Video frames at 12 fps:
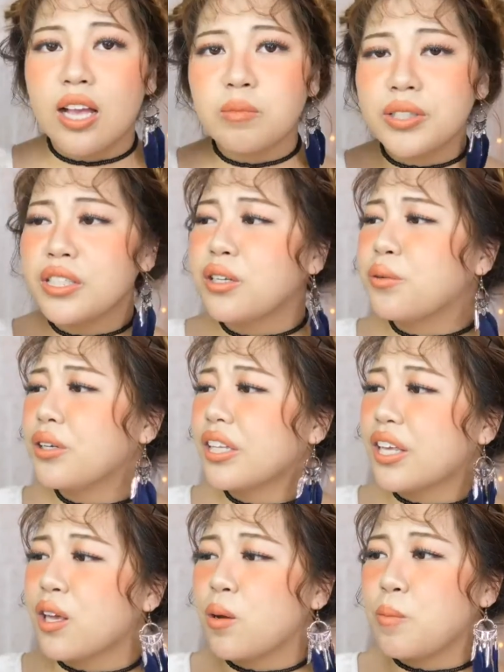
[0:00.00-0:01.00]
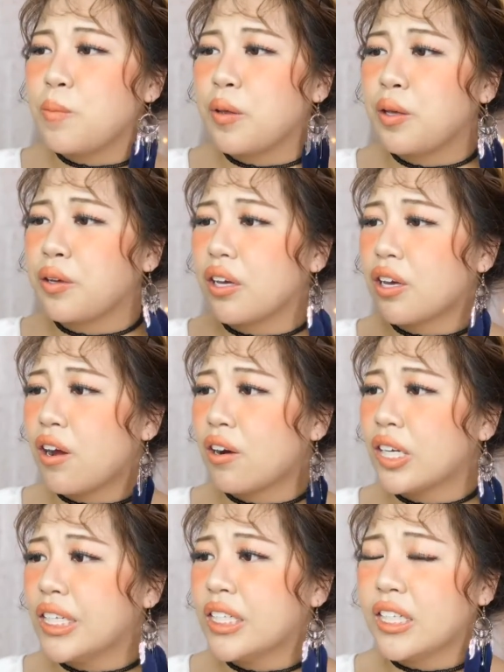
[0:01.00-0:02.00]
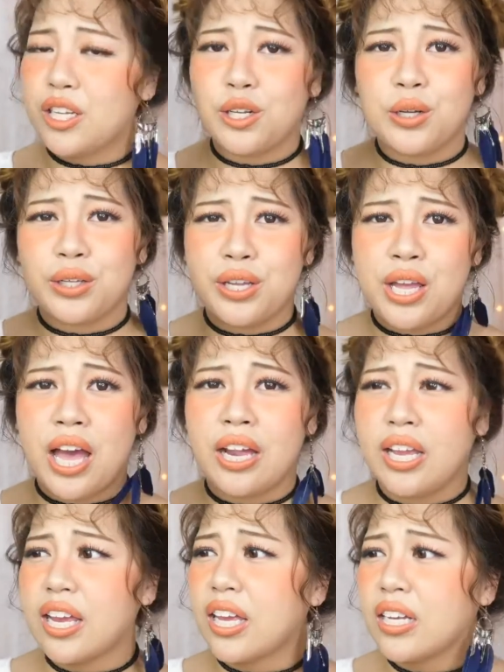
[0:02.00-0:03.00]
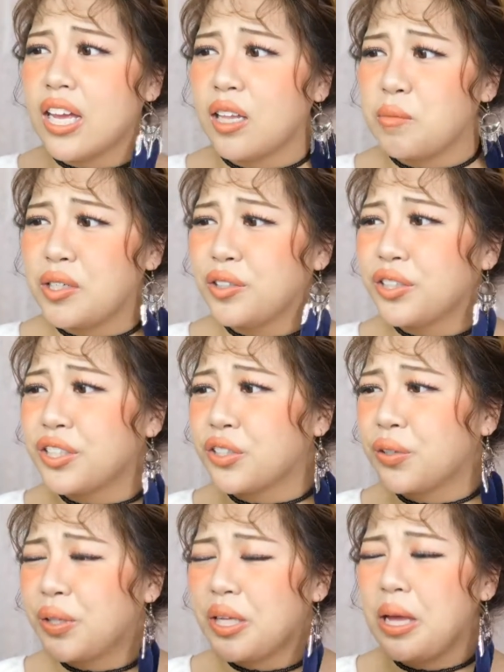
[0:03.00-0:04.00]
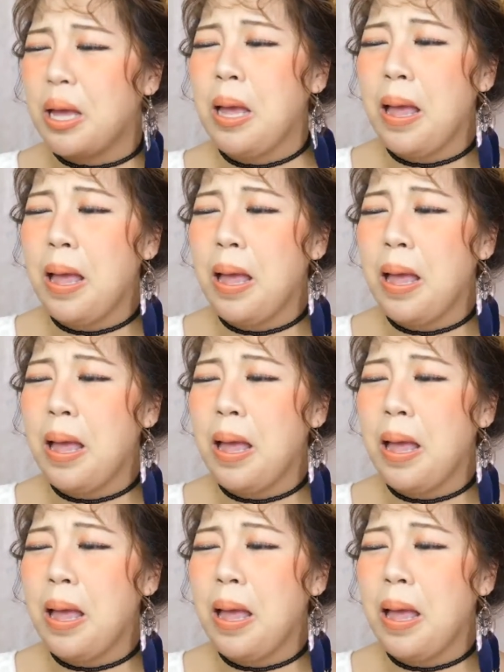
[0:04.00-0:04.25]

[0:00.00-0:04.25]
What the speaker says: It comes in a really cute milk carton, you know, you had like in elementary school.